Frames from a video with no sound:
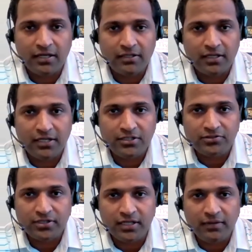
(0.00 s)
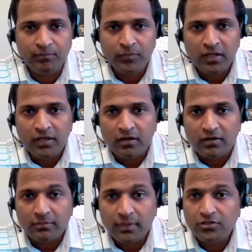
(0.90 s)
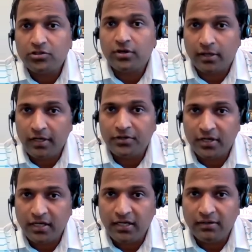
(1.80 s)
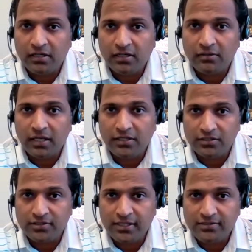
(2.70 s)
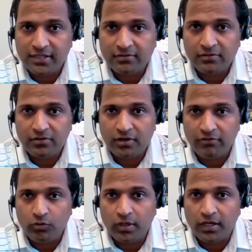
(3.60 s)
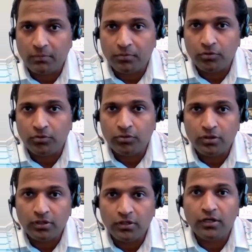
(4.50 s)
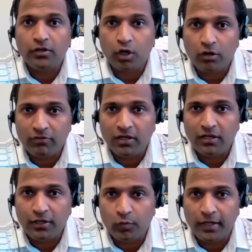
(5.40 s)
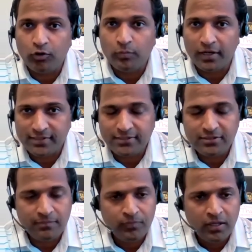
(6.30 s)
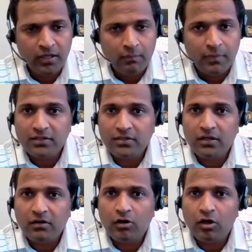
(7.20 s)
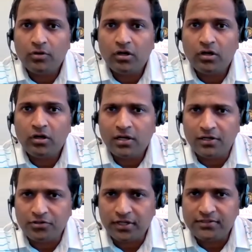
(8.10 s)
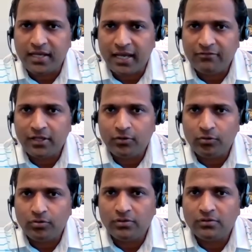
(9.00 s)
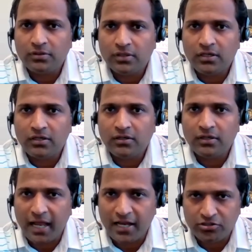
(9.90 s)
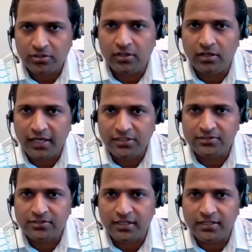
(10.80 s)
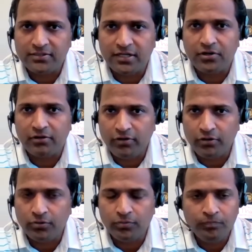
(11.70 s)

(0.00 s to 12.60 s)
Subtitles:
agency are the major regulatory agencies that review and approve novel innovative medicines. But all countries have their own national agencies that review